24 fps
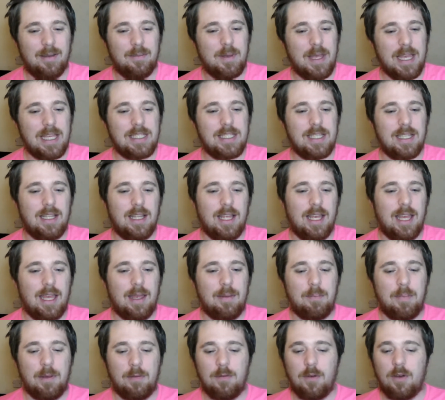Basically,
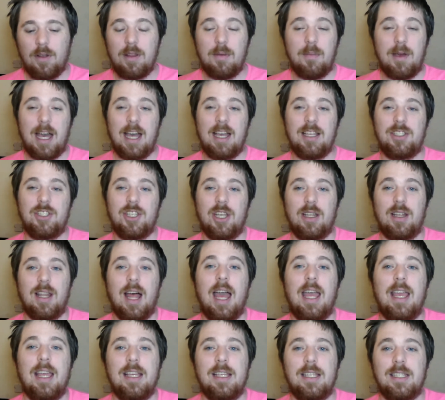before the match,
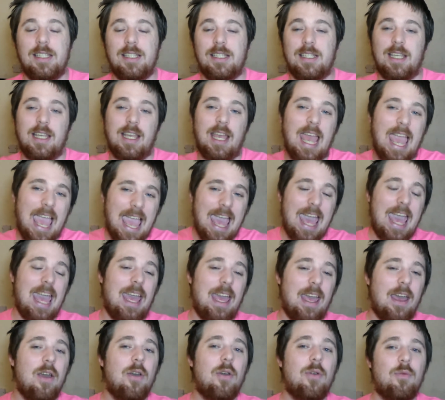Elias hit
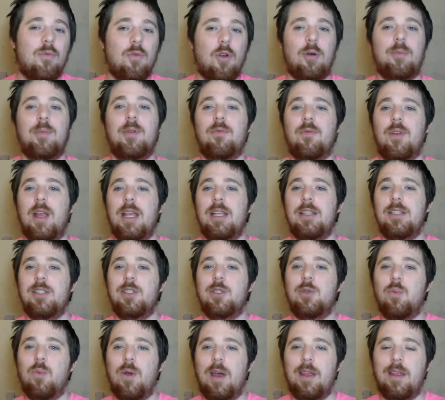Roman
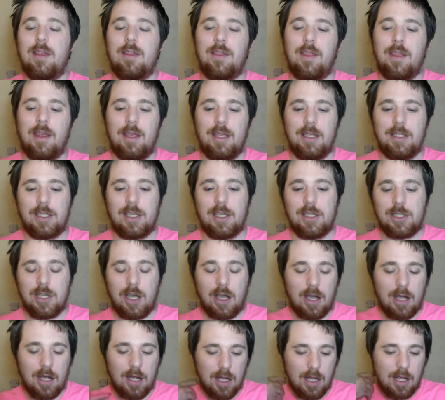Reigns with his
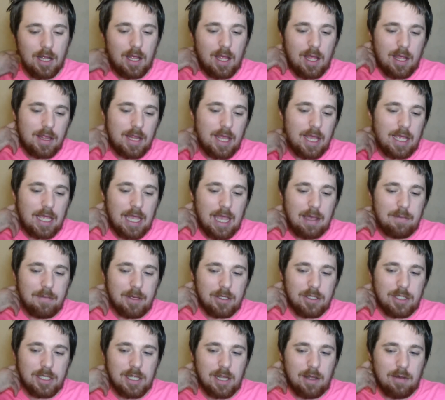guitar, then came
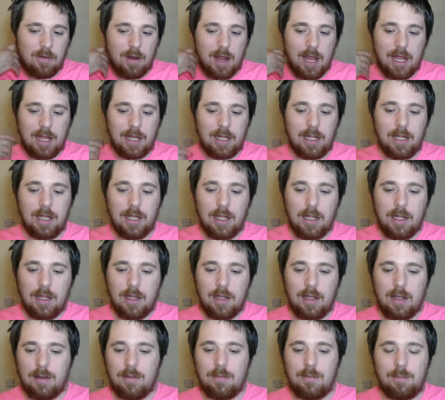out to the ring,
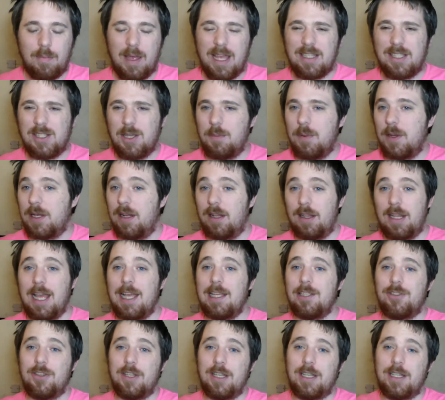picked up an
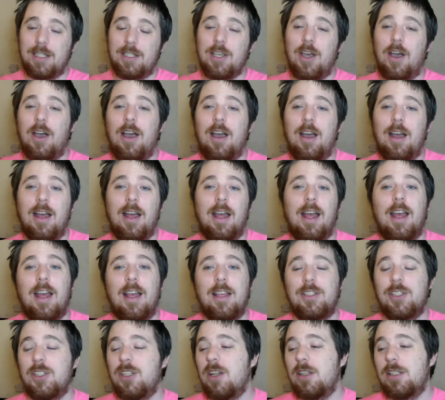electric
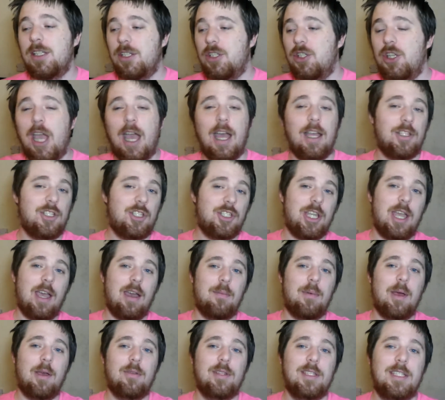guitar, started chatting shit
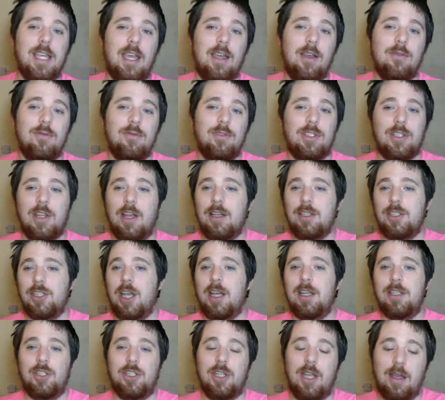about the town, started
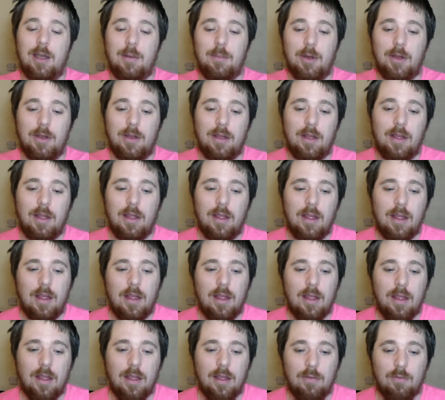chatting shit about
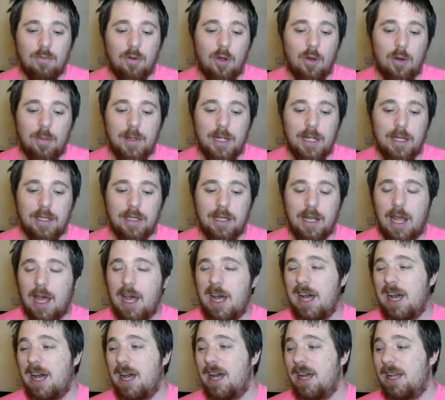Roman,
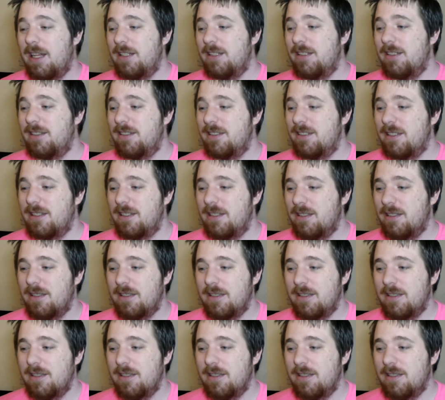and